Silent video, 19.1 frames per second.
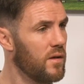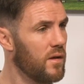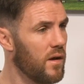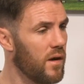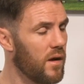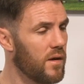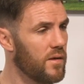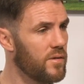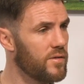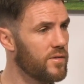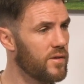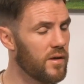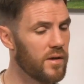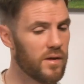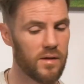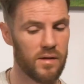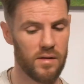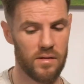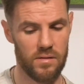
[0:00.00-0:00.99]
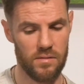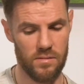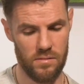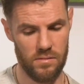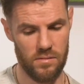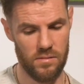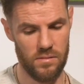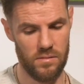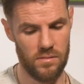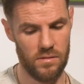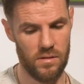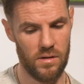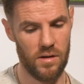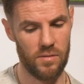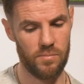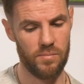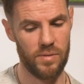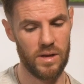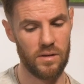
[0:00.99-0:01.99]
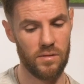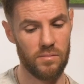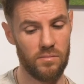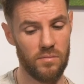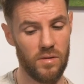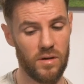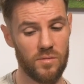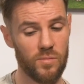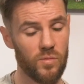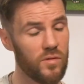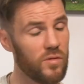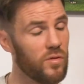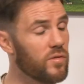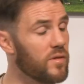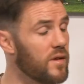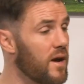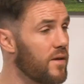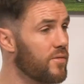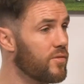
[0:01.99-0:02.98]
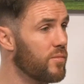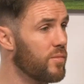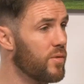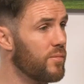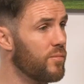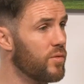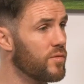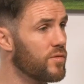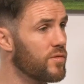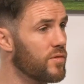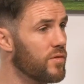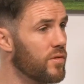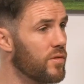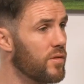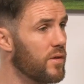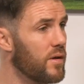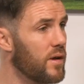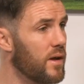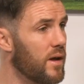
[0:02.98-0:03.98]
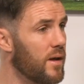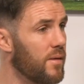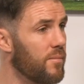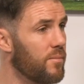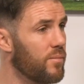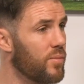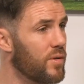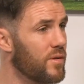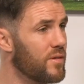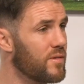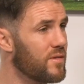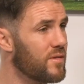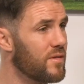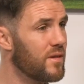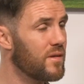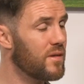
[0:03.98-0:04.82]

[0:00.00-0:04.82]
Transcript: aren't. Uh, aren't being, I suppose, looked after by Munster, um, but it's